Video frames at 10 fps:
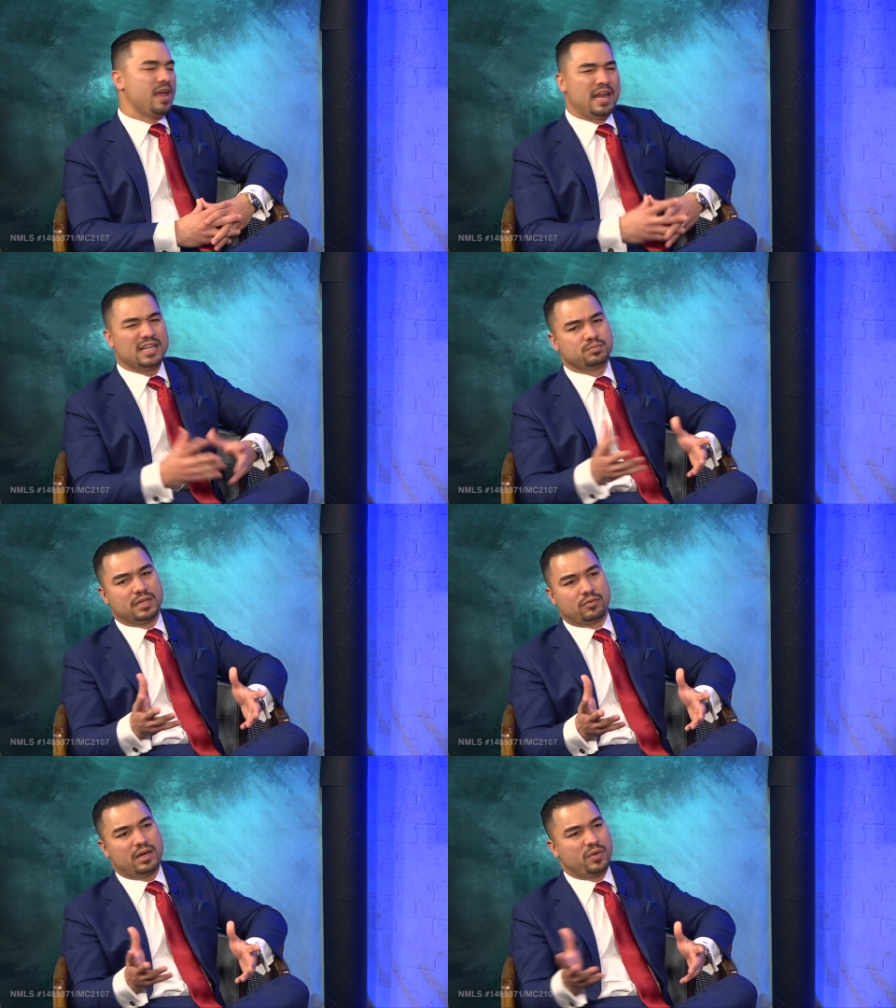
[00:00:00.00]
and that's
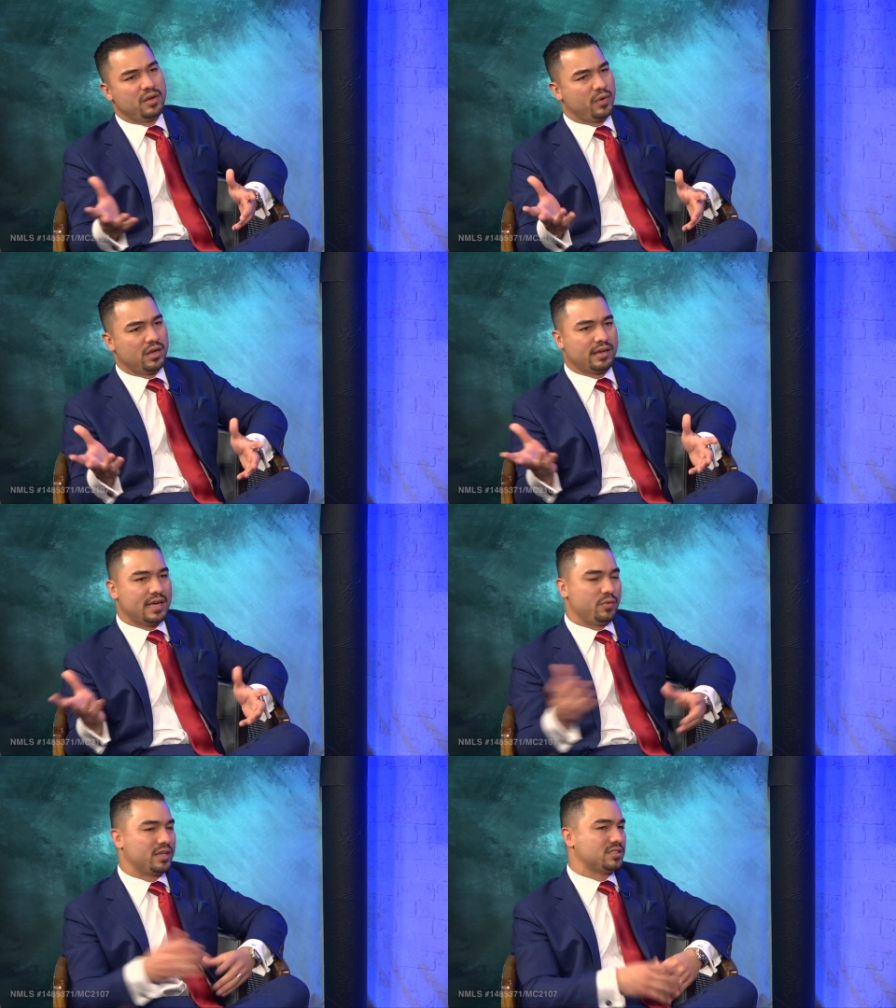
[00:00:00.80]
big, right? We
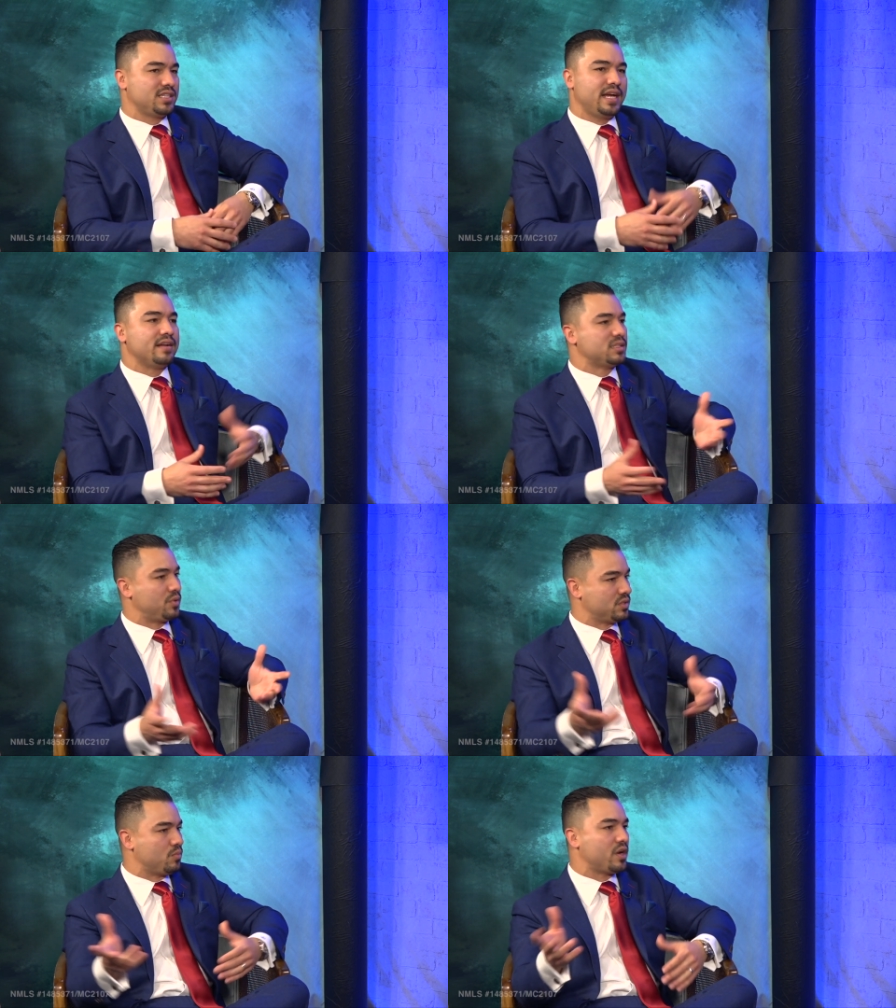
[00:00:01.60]
could just say, hey, this
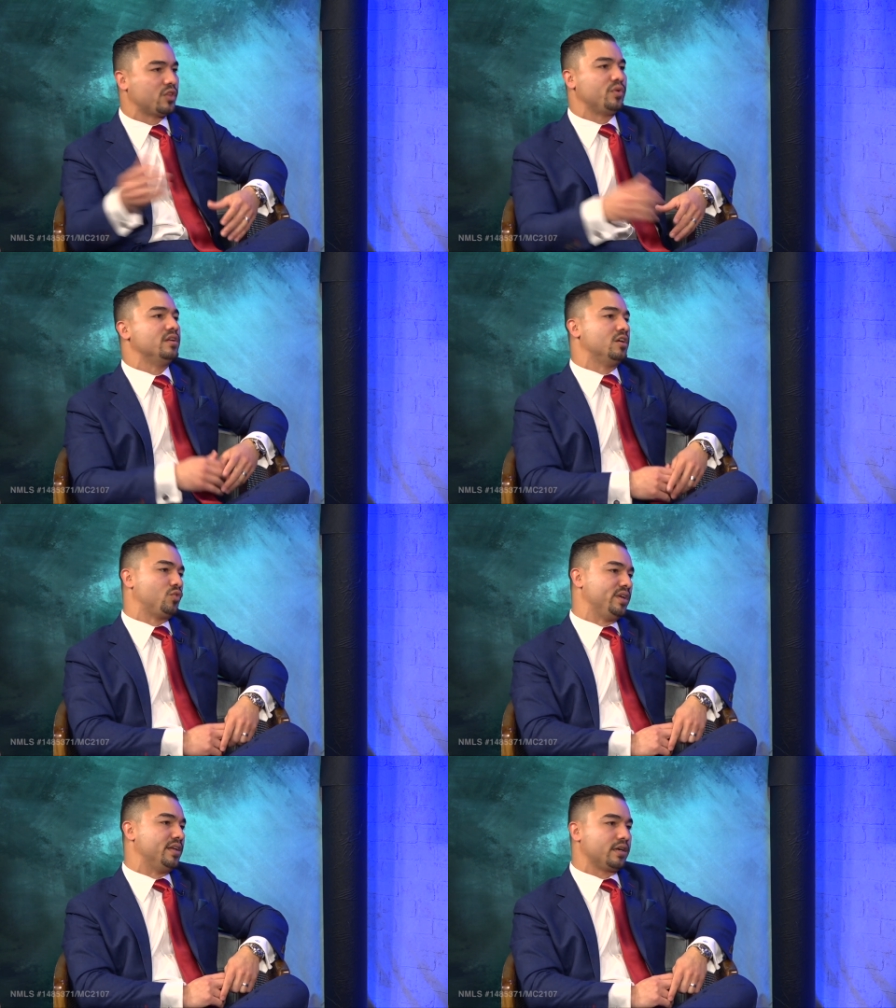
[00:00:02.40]
person bought a
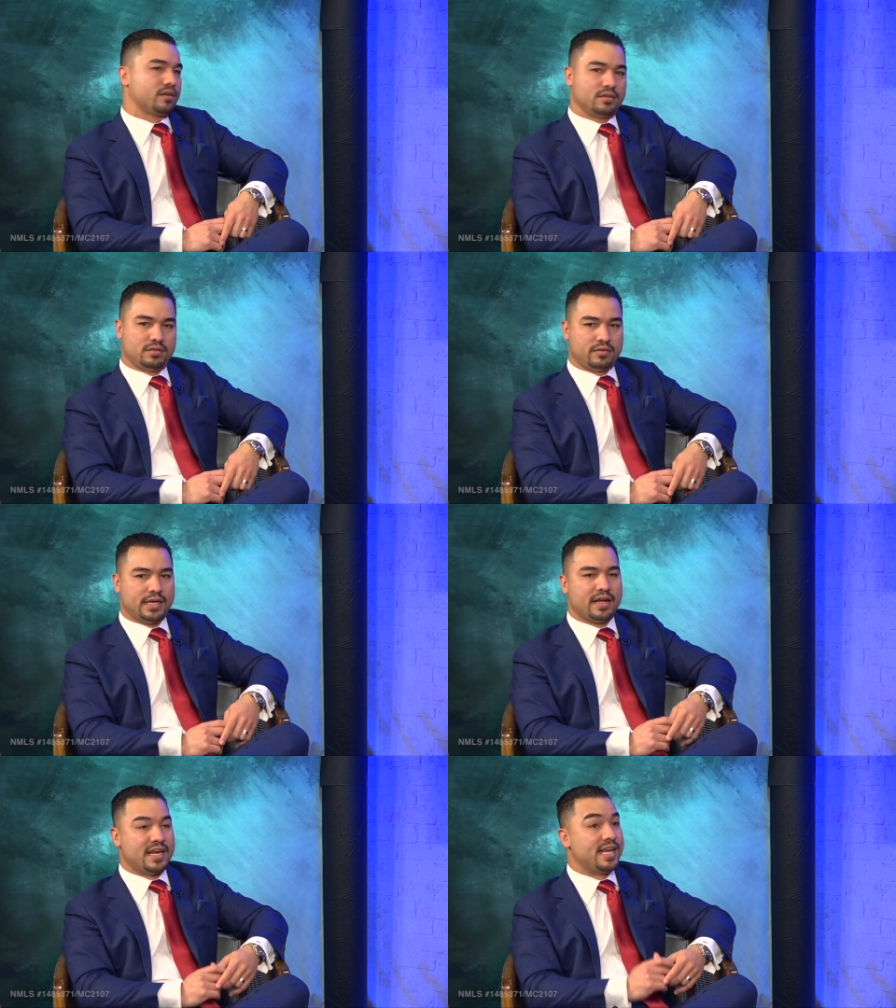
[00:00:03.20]
three decker,
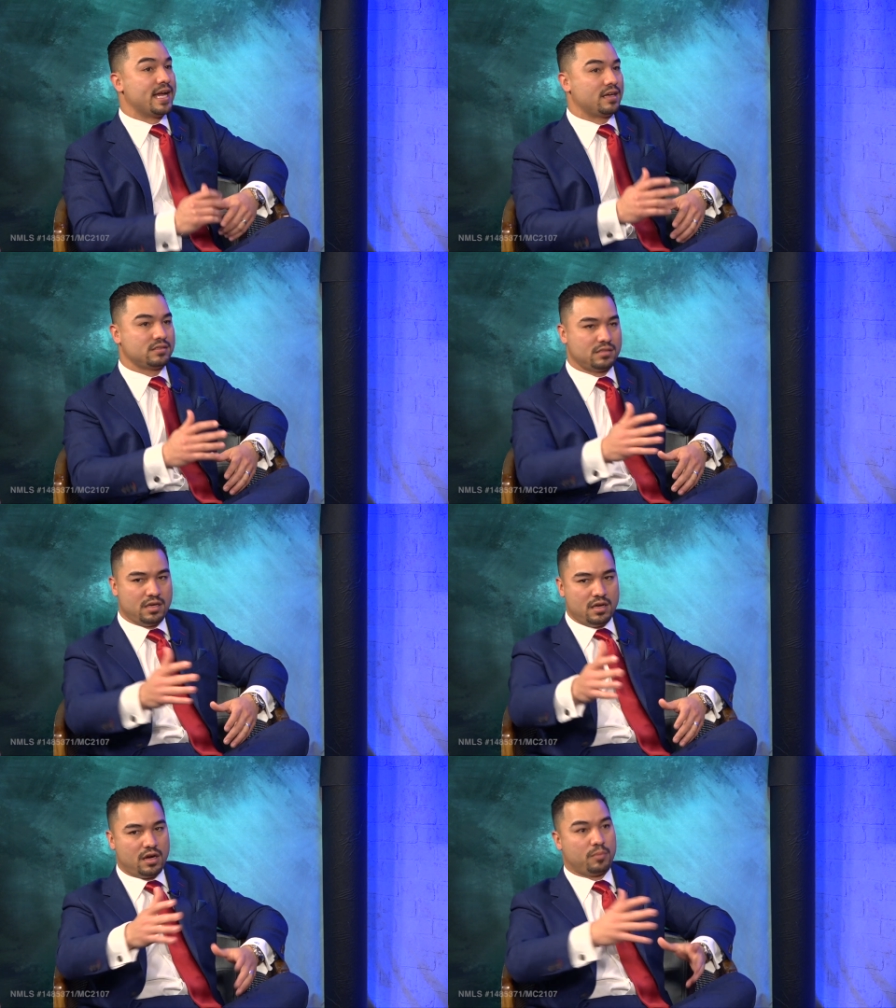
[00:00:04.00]
right? And he has
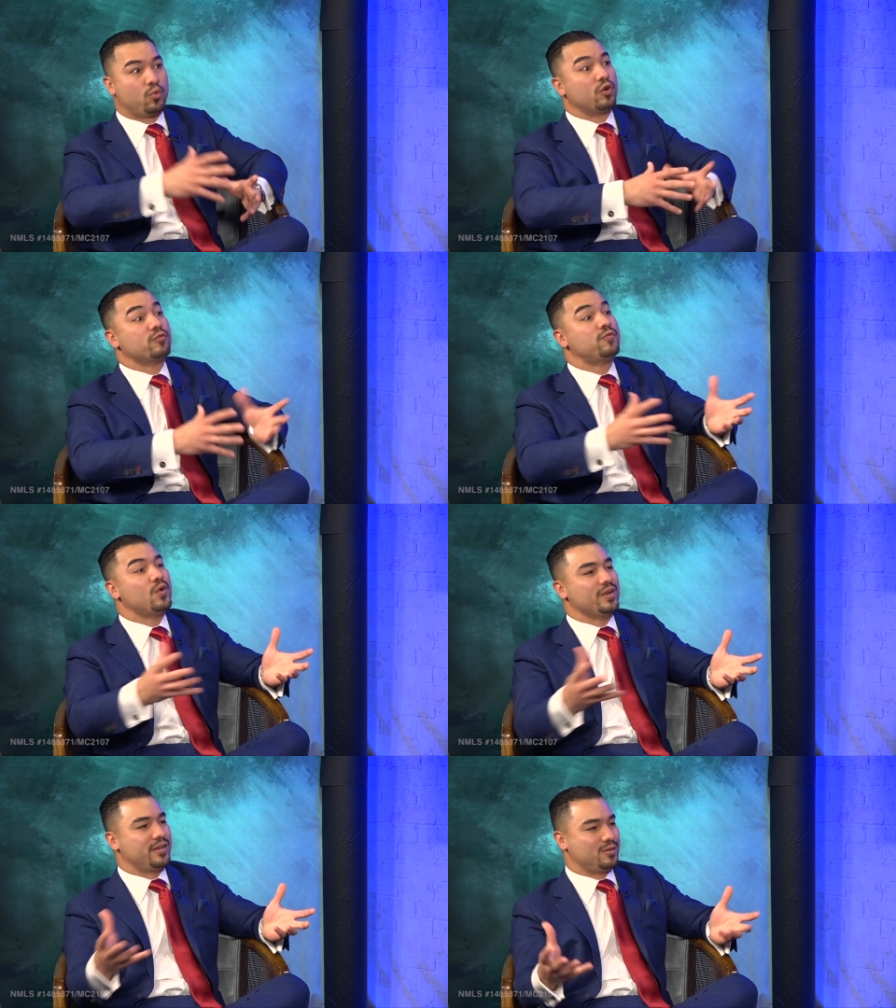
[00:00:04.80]
a
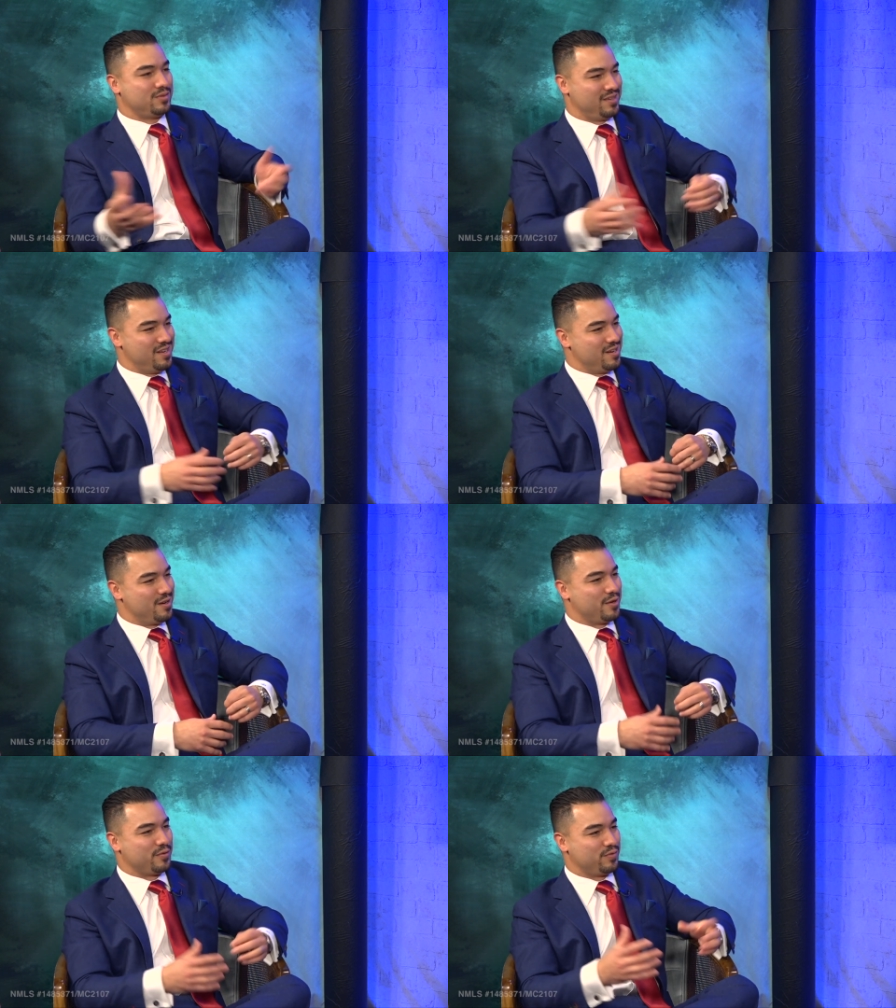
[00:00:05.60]
portfolio
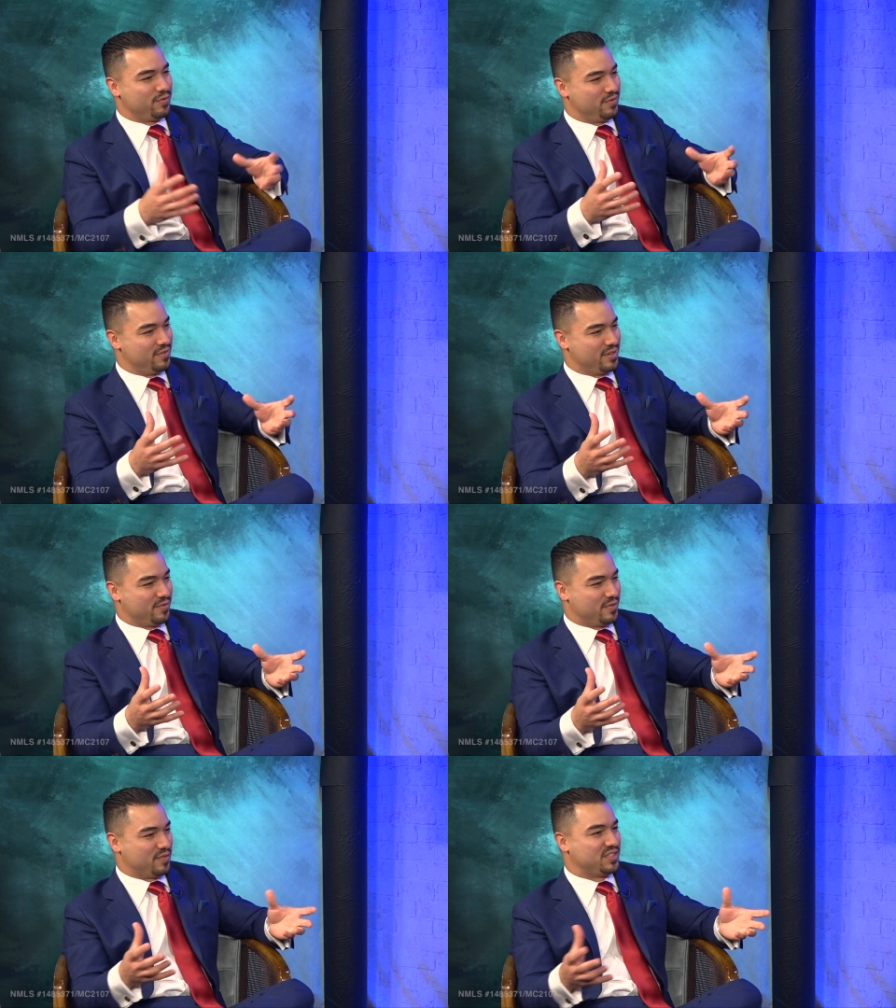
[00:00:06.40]
of
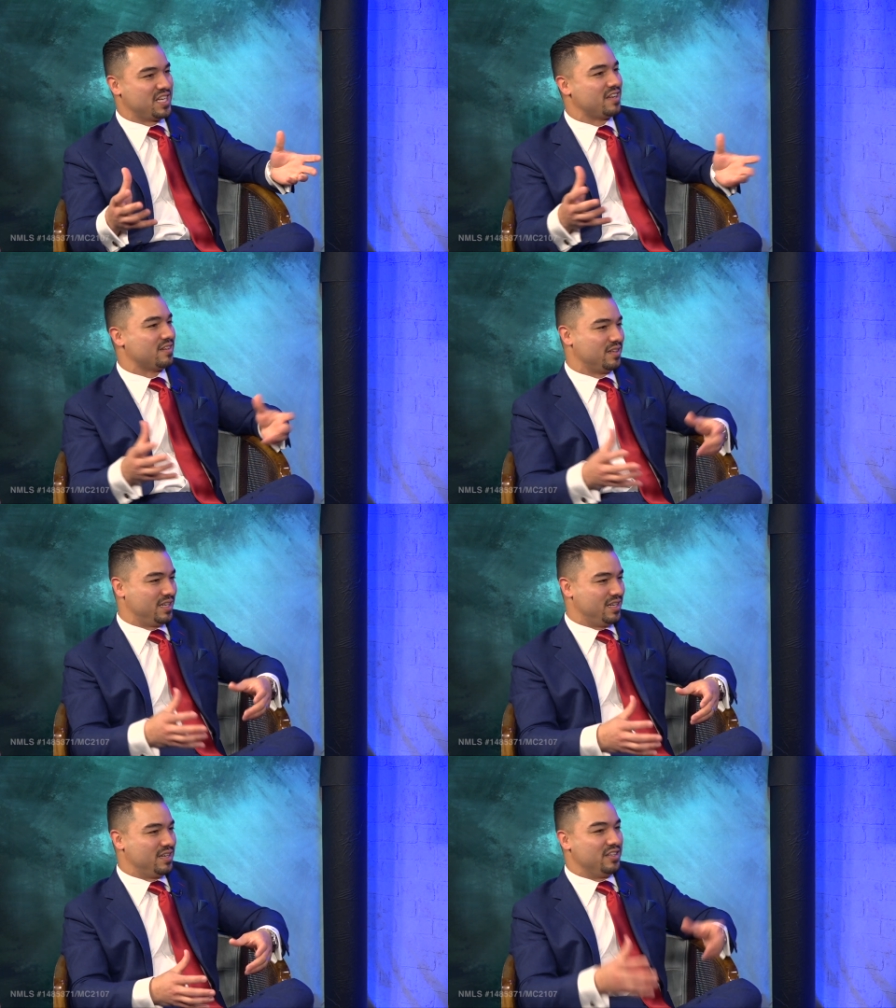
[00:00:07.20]
10
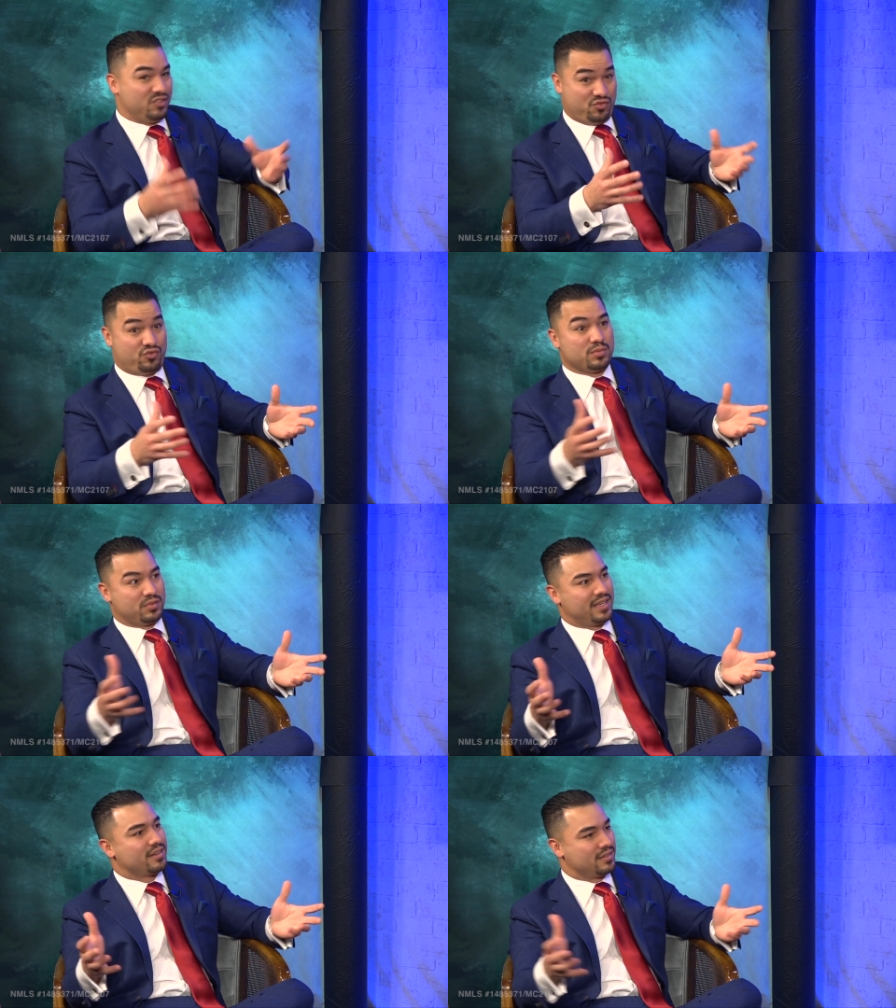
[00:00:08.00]

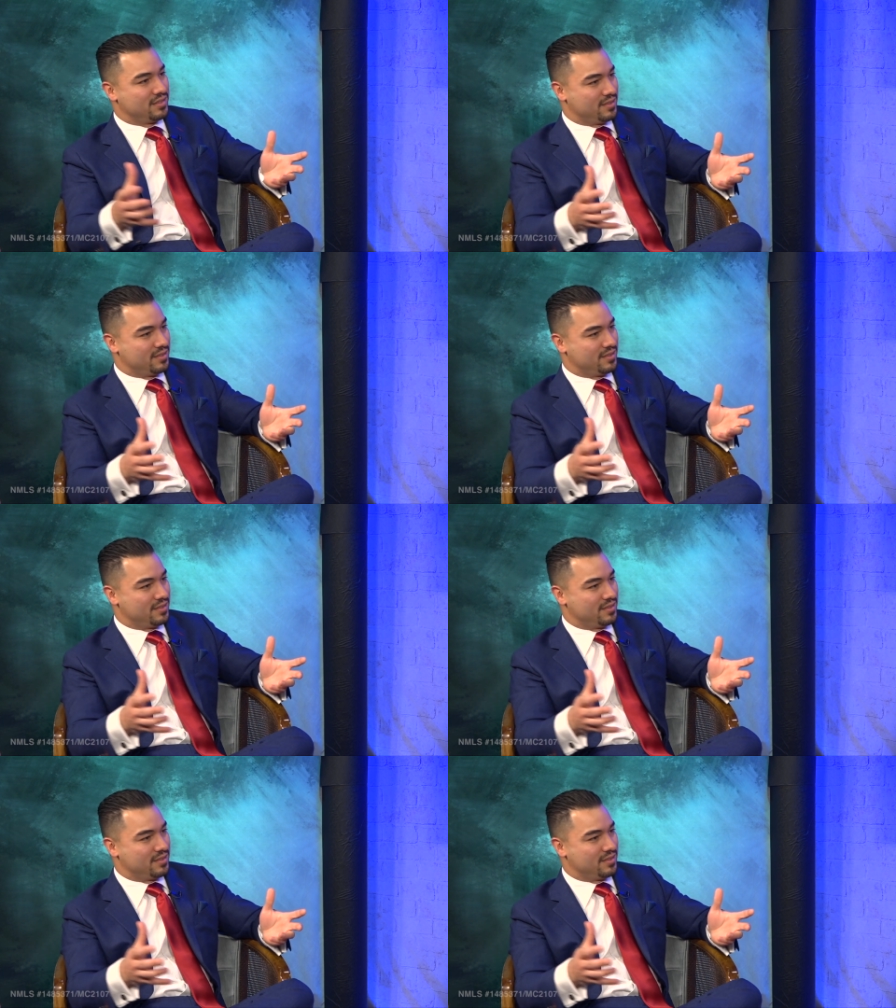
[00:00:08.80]
triple deckers